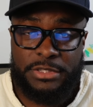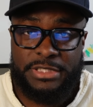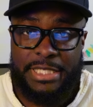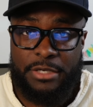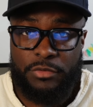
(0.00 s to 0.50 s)

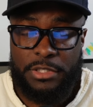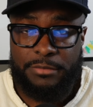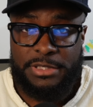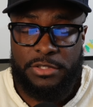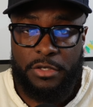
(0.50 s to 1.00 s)
Today, we're going to
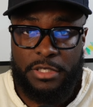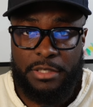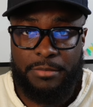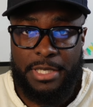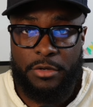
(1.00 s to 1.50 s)
be talking
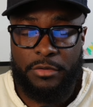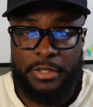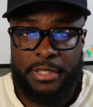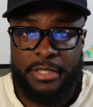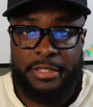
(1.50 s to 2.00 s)
about
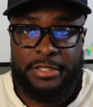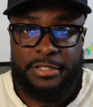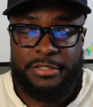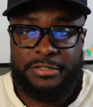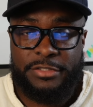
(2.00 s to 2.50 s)

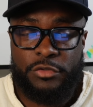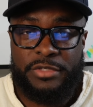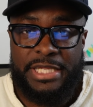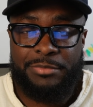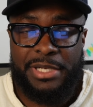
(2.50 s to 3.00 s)
two
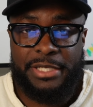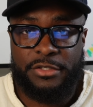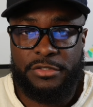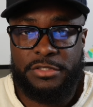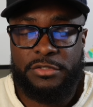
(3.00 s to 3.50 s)
key
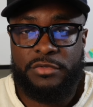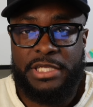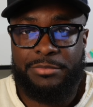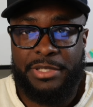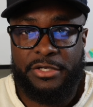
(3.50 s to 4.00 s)
players
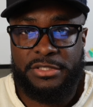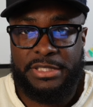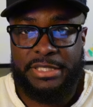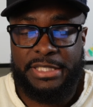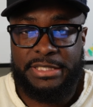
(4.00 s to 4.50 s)

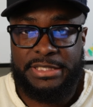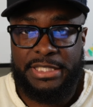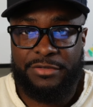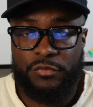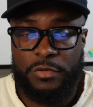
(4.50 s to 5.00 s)
in the
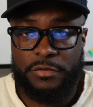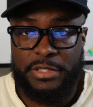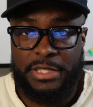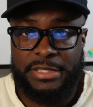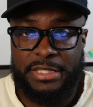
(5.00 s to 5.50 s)
ETF world that
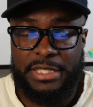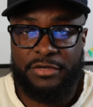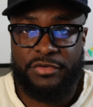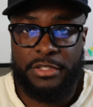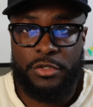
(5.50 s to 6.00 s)
I think
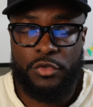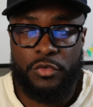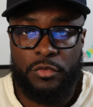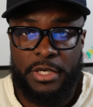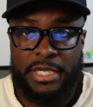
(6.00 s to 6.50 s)
every new